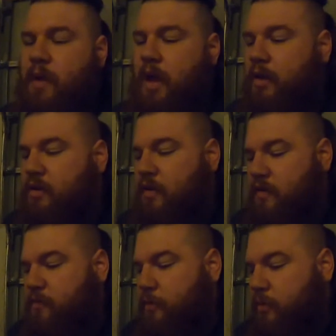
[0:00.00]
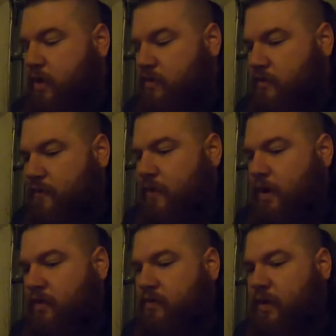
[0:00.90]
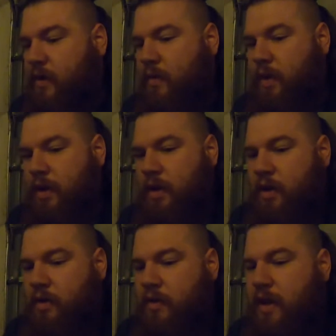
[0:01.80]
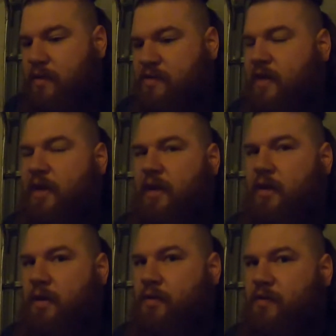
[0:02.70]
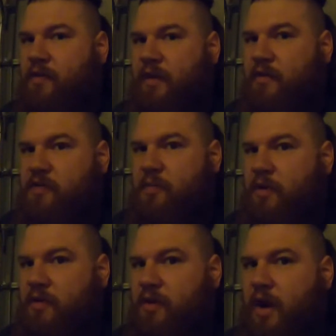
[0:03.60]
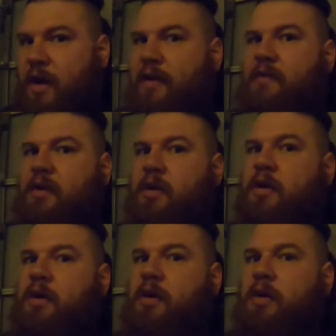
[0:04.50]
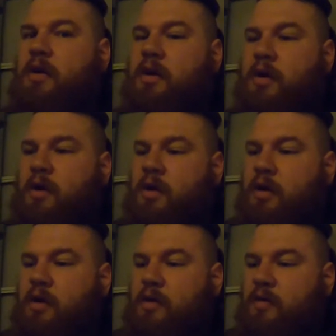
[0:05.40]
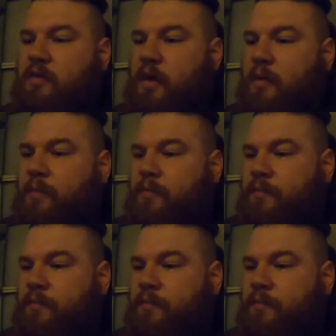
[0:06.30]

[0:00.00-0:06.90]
and, you know, has been punished for it. So you can't say that Odin's, like, the smartest god ever. So,